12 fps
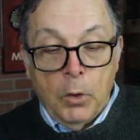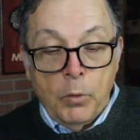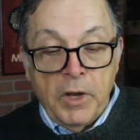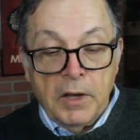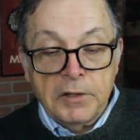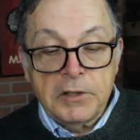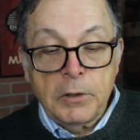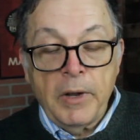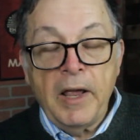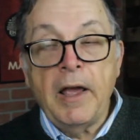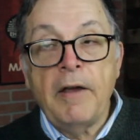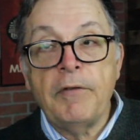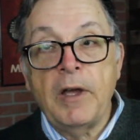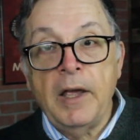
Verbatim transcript: We also have